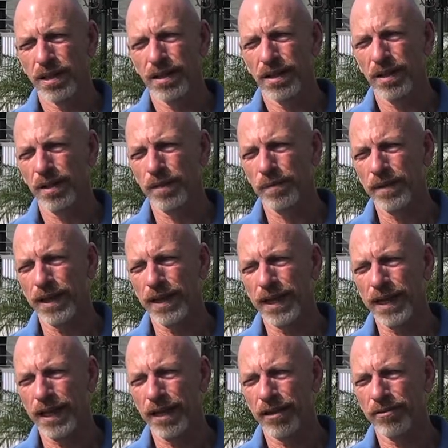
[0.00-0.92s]
They
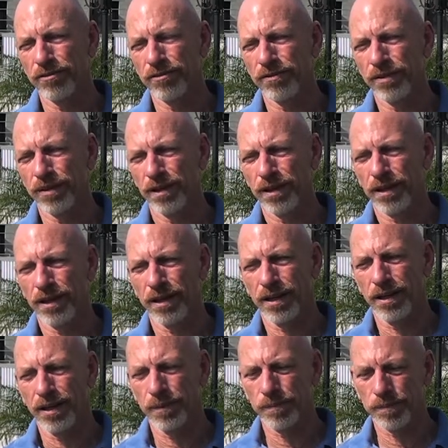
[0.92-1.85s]
have
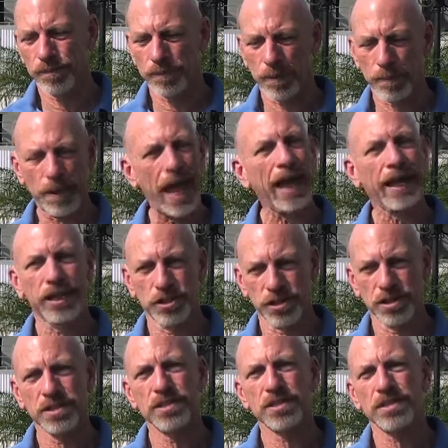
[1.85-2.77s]

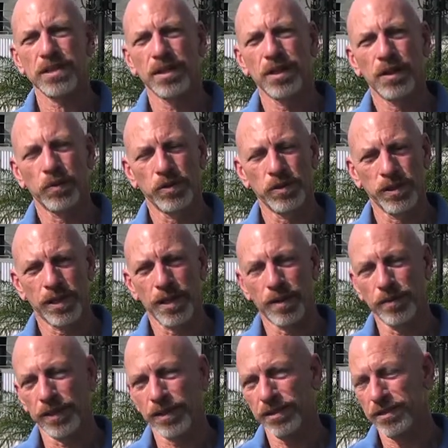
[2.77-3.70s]
packages when you
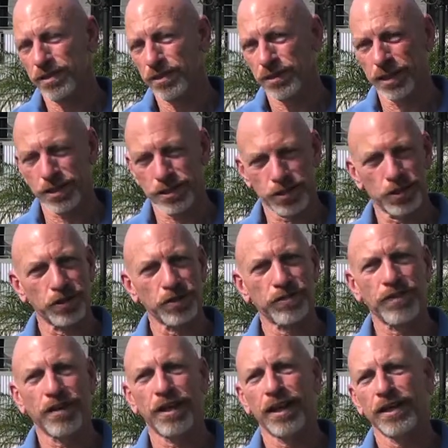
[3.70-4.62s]
come in to get
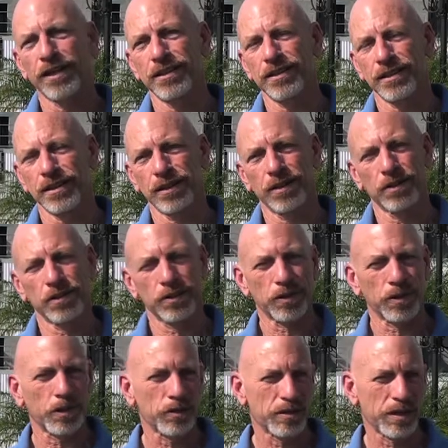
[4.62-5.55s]
certified. You know,
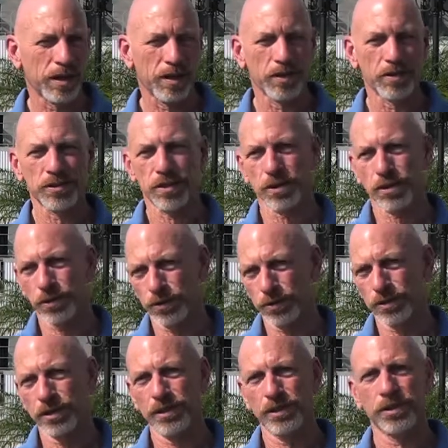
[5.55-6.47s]
your hotel is
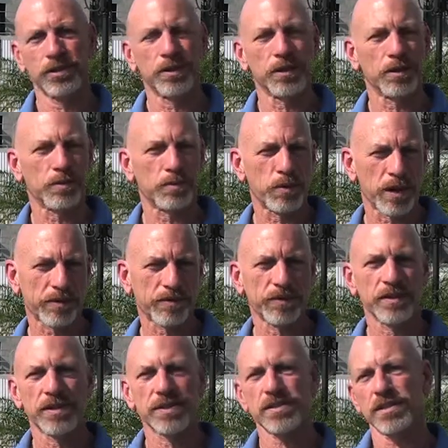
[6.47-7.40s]
included, your
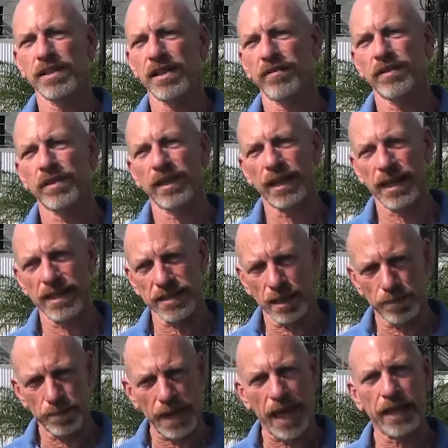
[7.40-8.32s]
breakfast and everything as
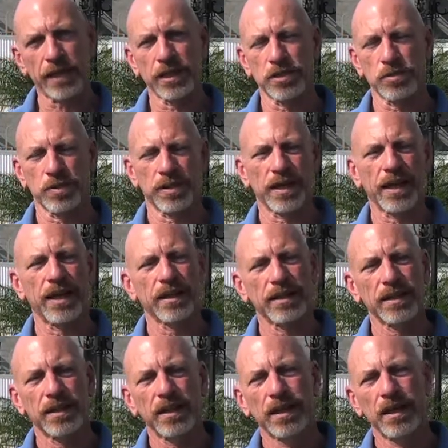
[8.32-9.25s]
a package with that.
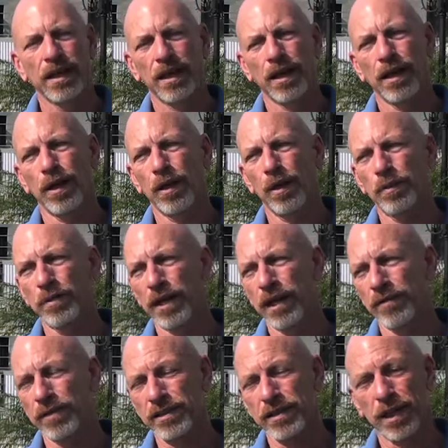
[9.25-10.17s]

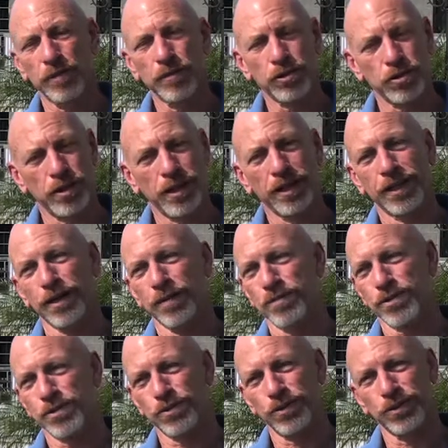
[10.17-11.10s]
Every time the train
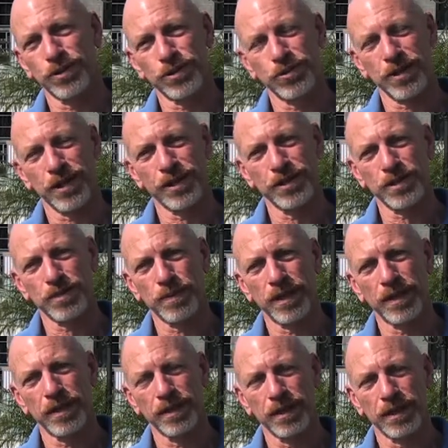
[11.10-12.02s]
comes through, the train has
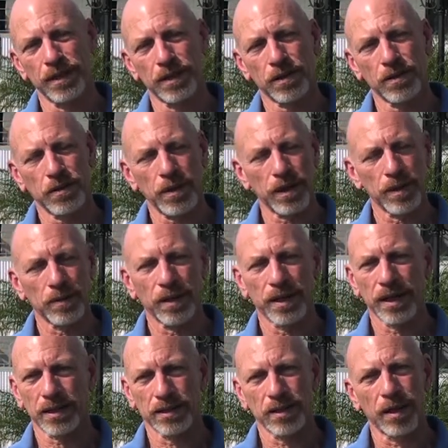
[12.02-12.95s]
been an incredible
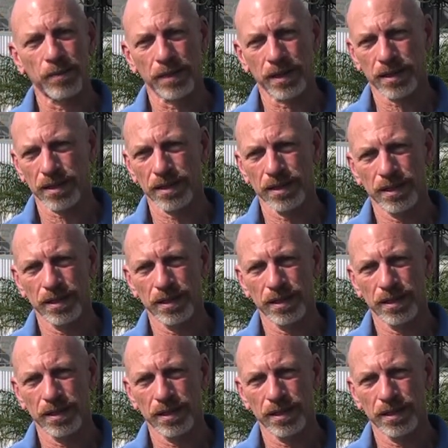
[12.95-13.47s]
economic